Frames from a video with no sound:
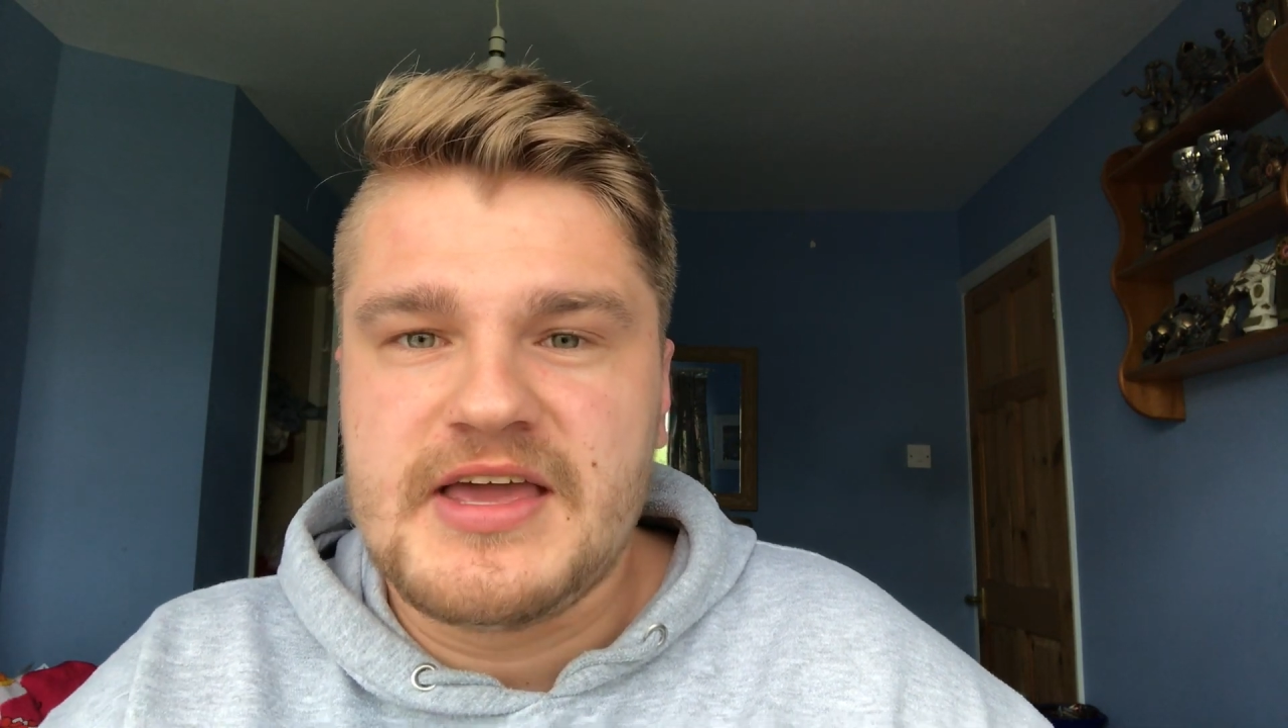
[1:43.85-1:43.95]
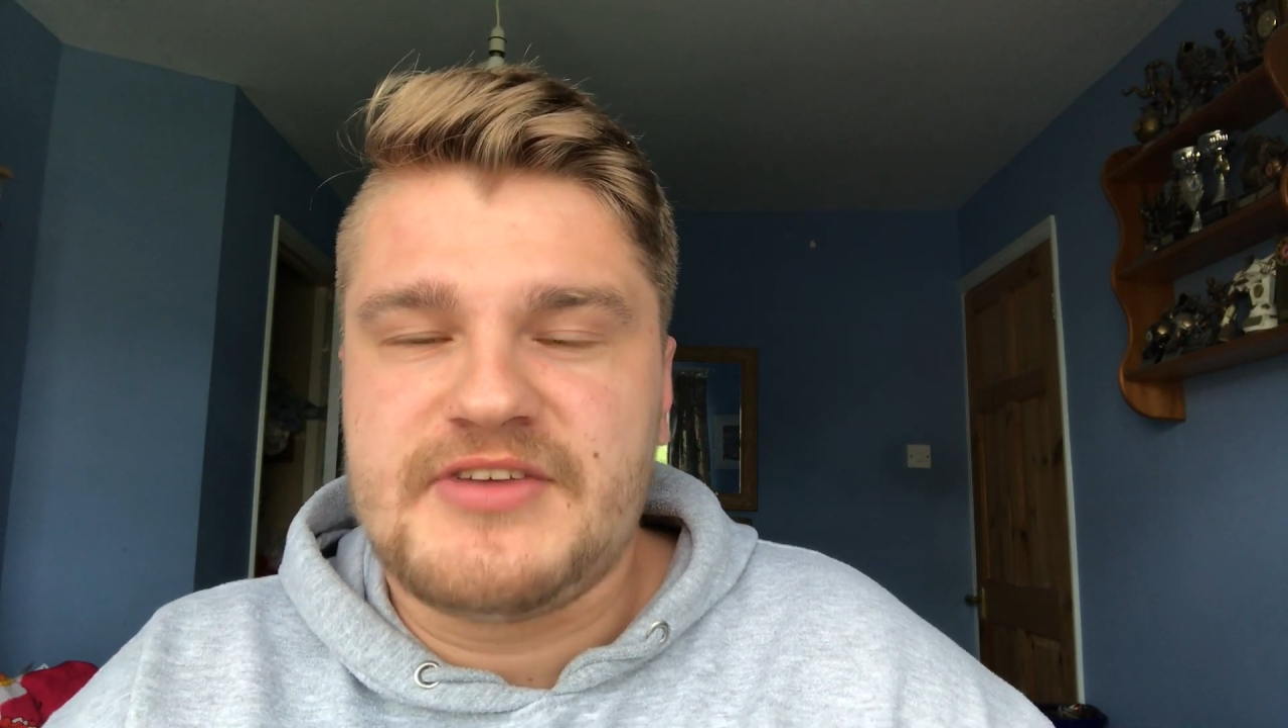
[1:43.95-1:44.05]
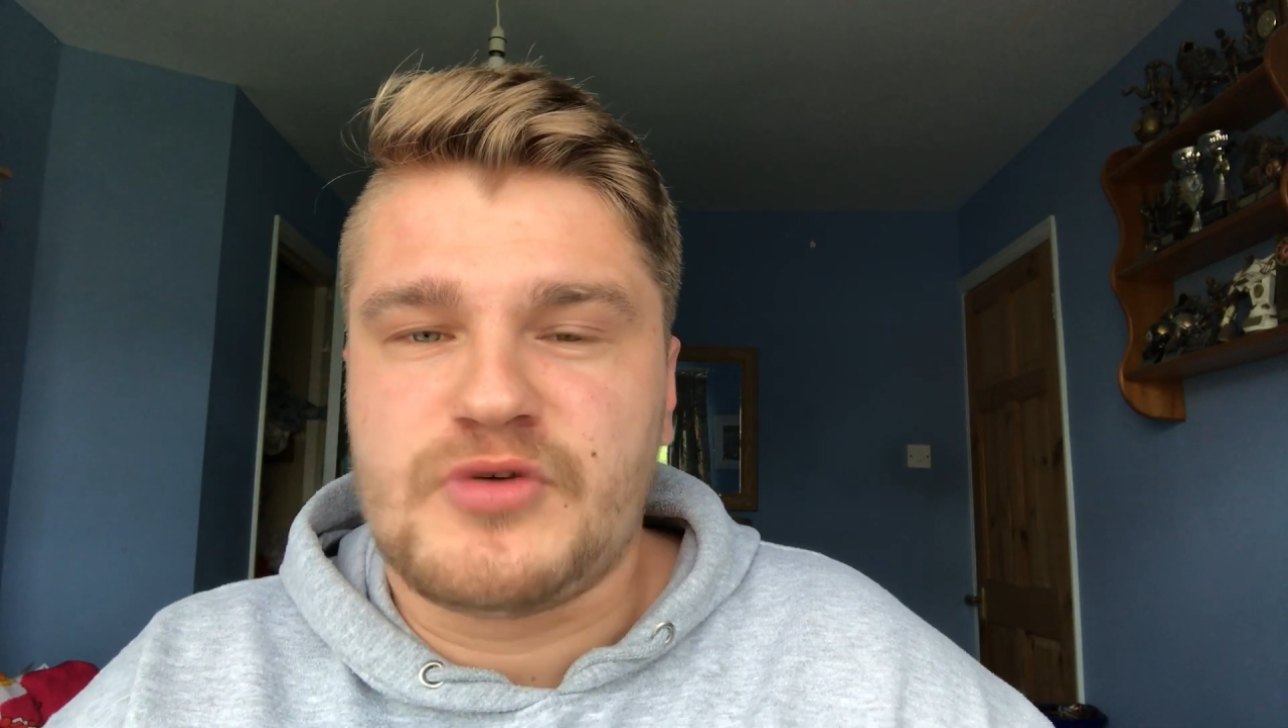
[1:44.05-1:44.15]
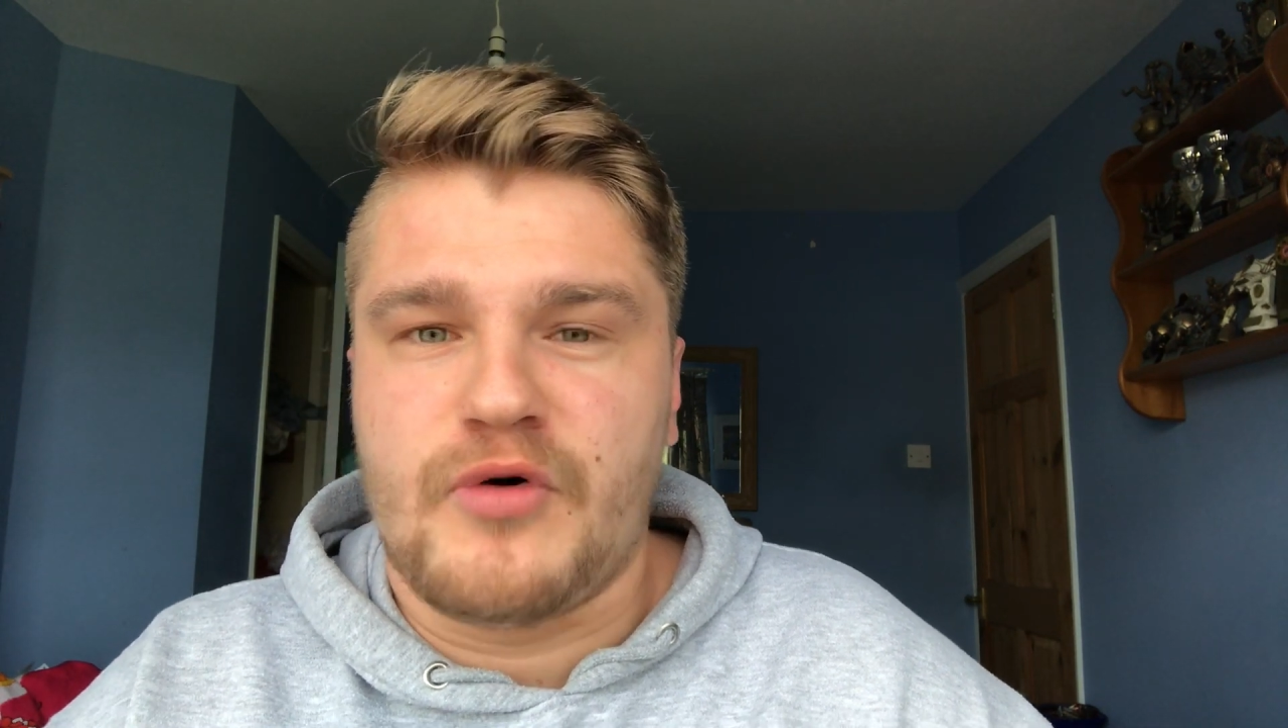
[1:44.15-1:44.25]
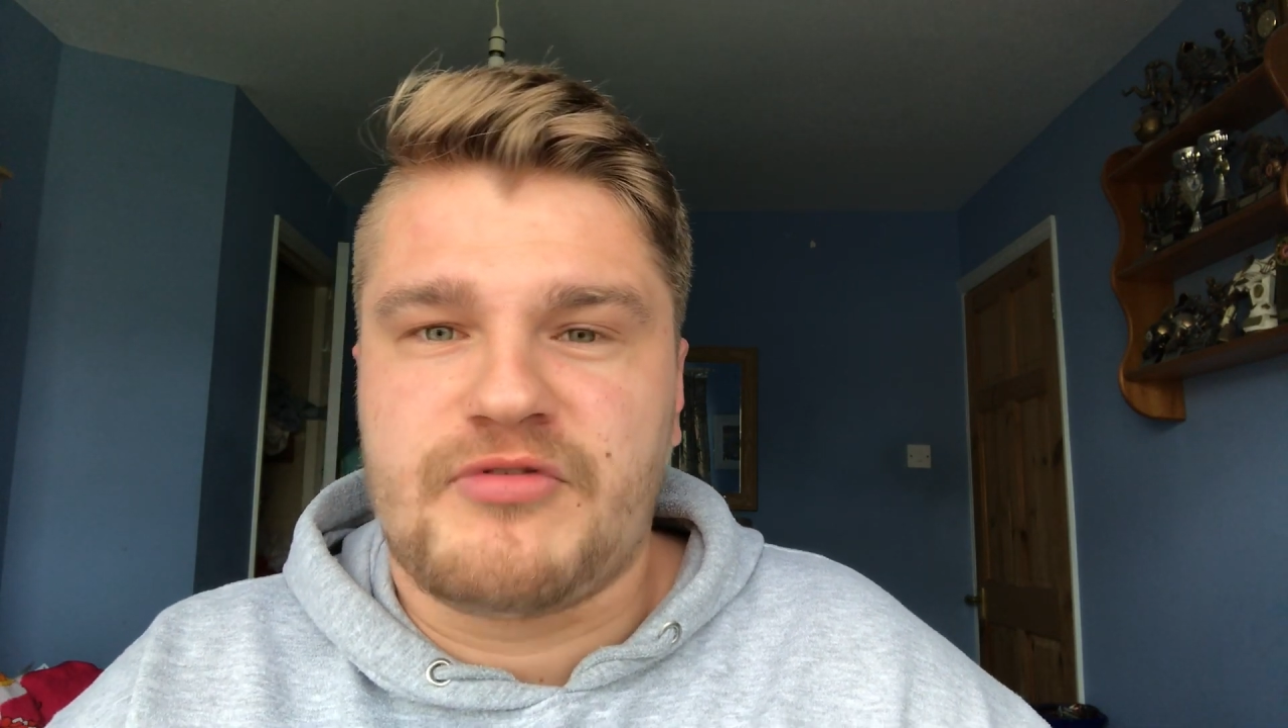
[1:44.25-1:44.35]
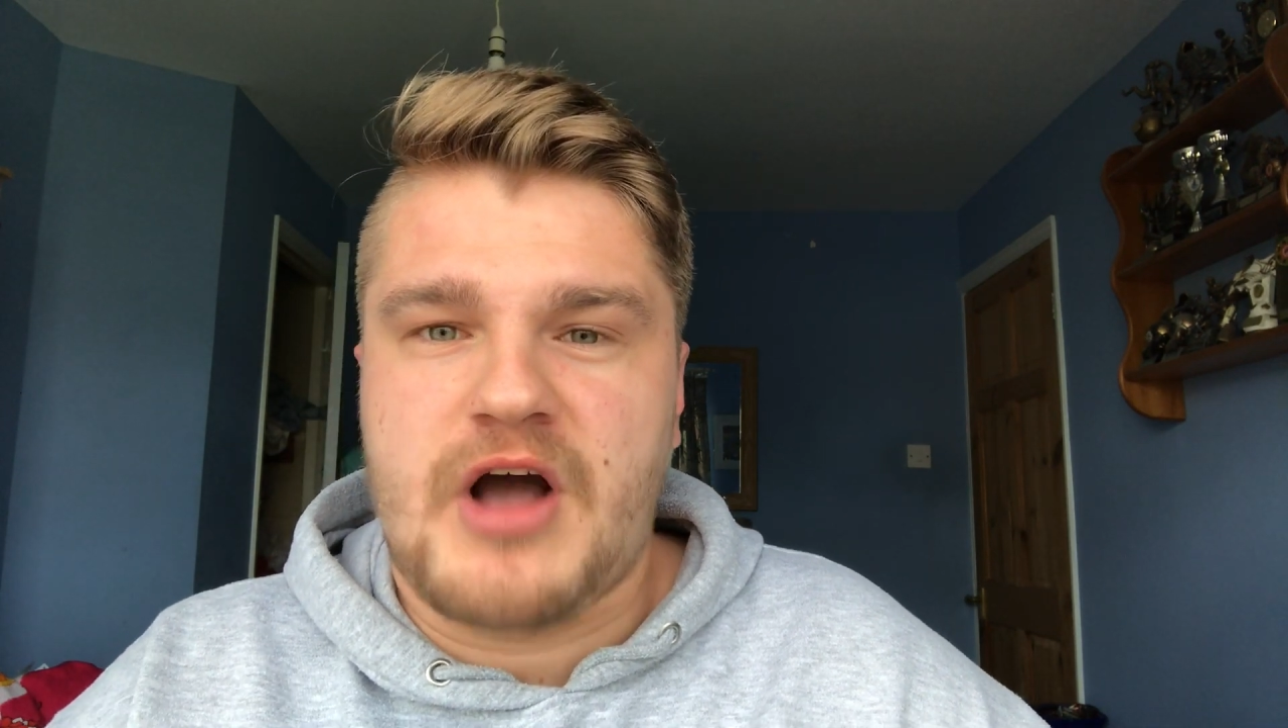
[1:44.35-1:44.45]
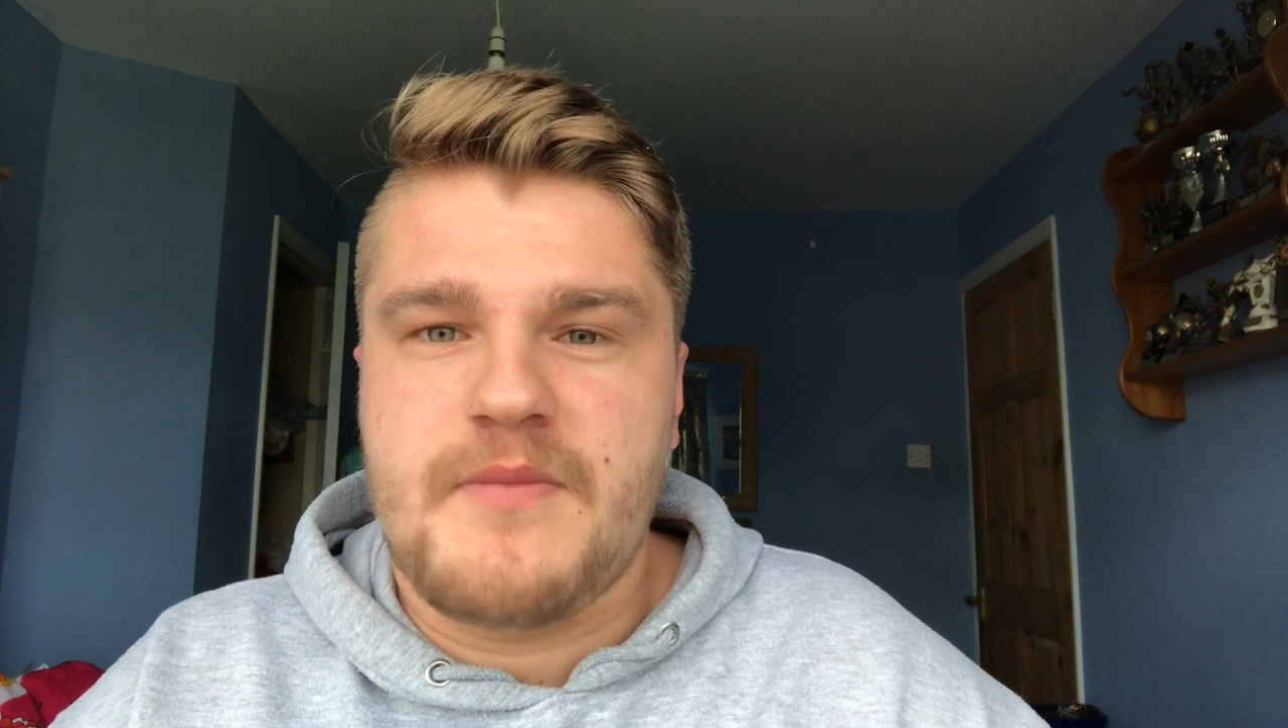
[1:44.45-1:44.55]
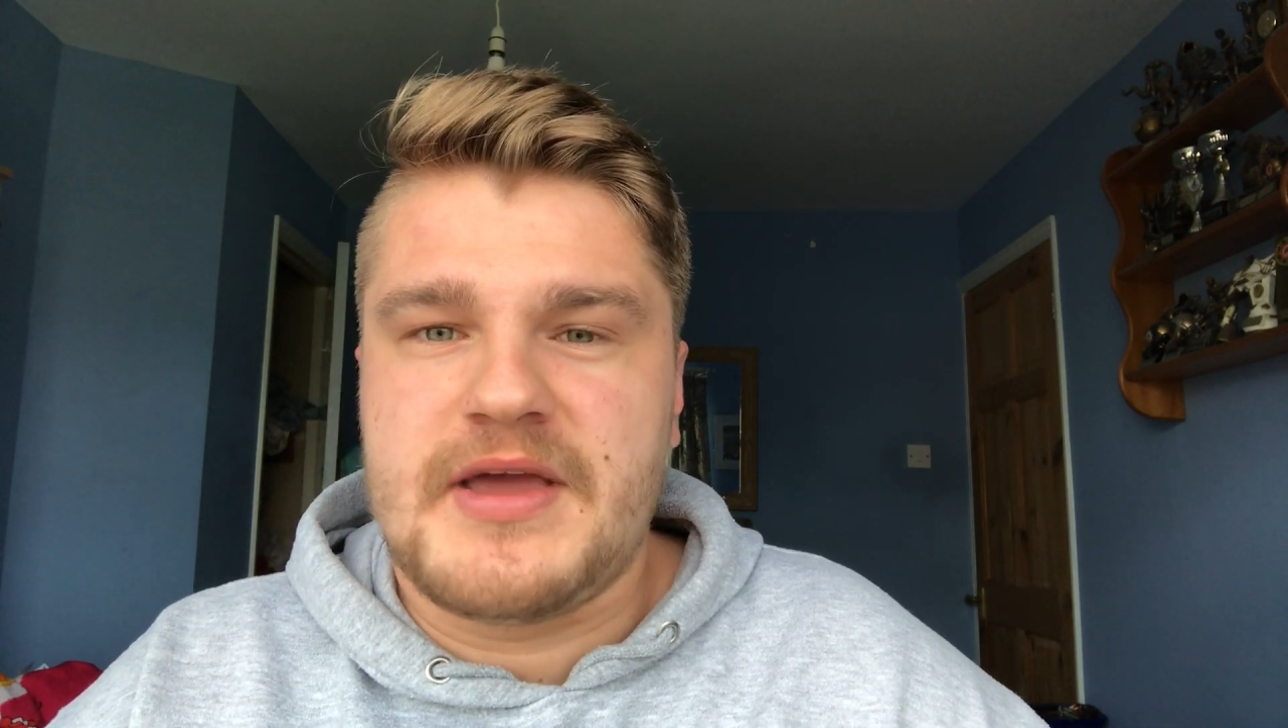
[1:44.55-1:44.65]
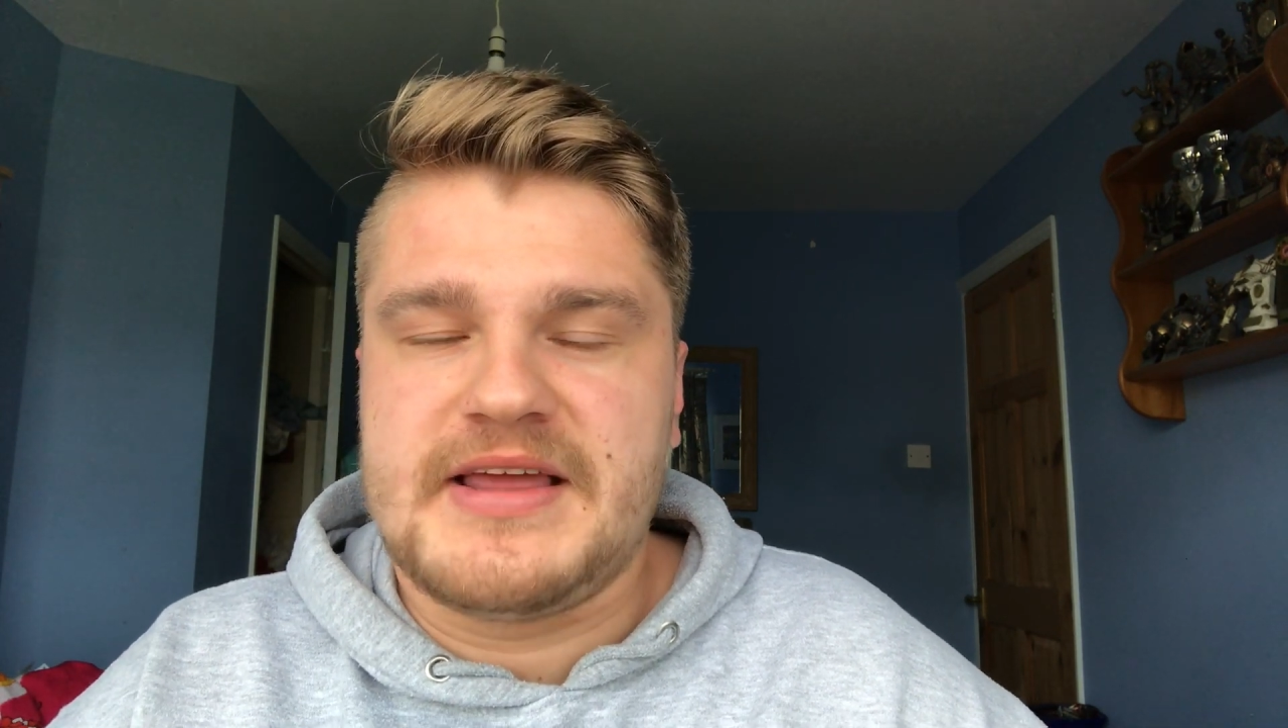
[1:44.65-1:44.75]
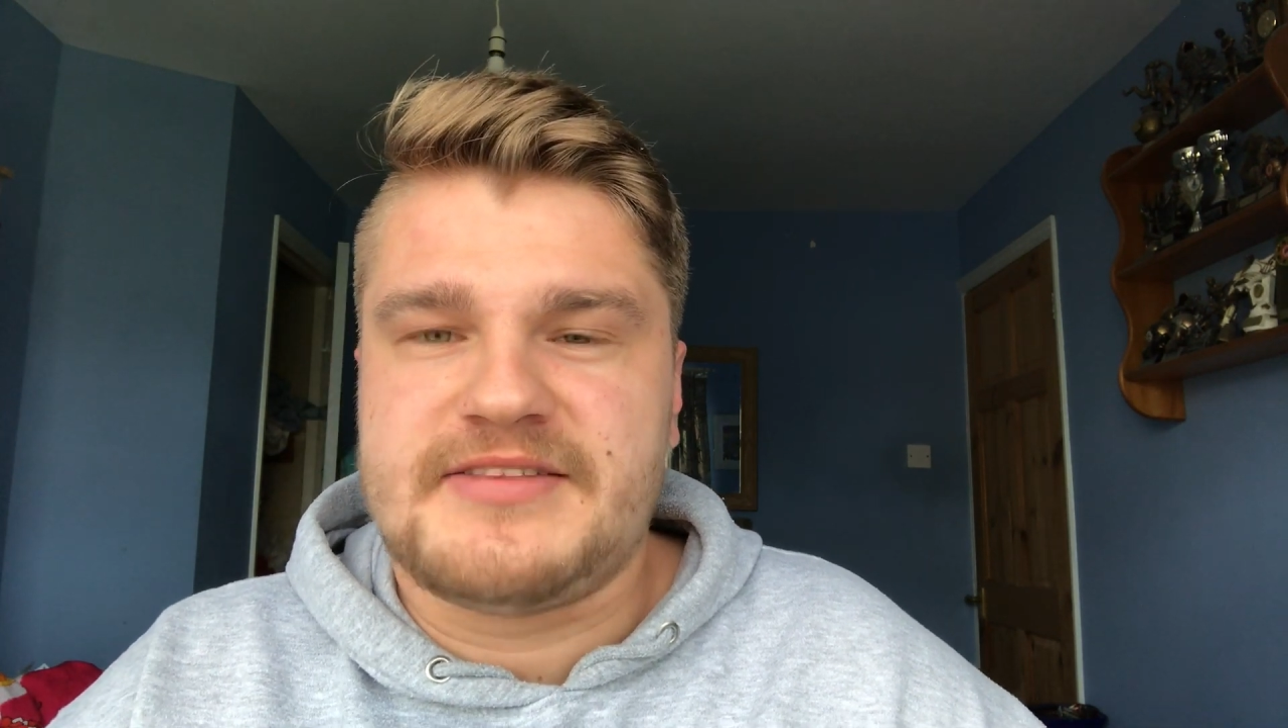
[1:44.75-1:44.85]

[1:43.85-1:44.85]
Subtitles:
He sort of come in,